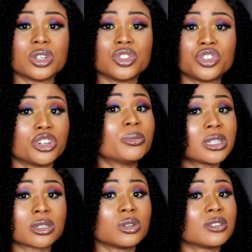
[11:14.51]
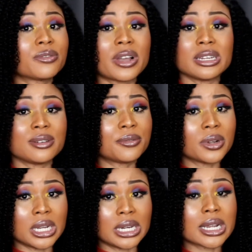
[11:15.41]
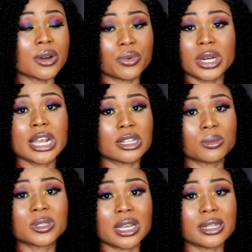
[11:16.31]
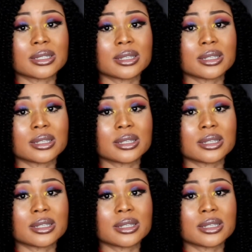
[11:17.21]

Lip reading: Germans don't find it funny. They can really get upset.